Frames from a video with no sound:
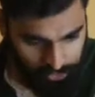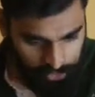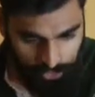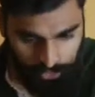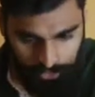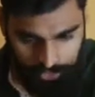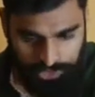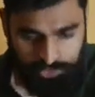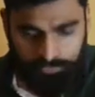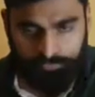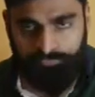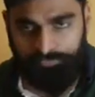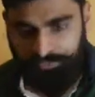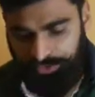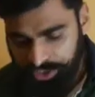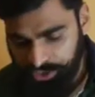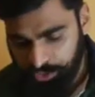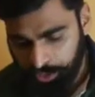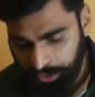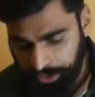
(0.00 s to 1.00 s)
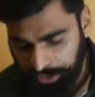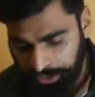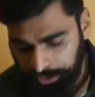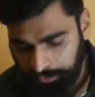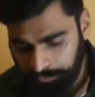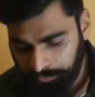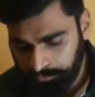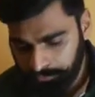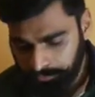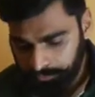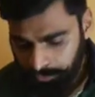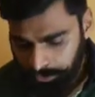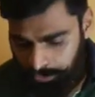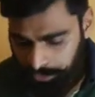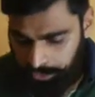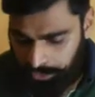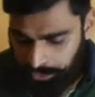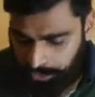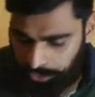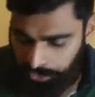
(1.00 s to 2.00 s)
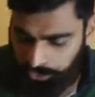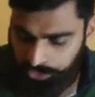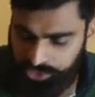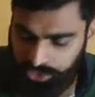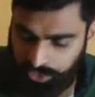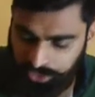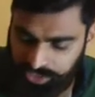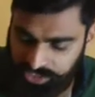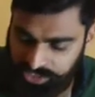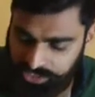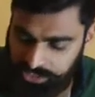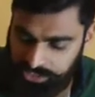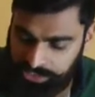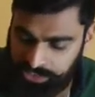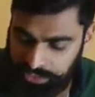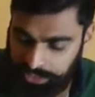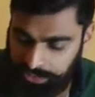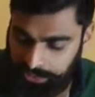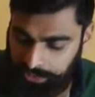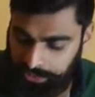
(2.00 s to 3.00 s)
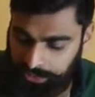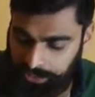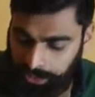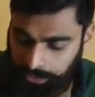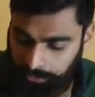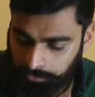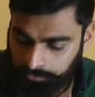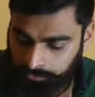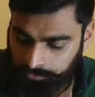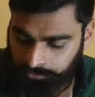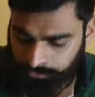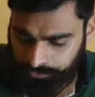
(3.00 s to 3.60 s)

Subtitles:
of the nose, this one here. Nose on this, incidentally,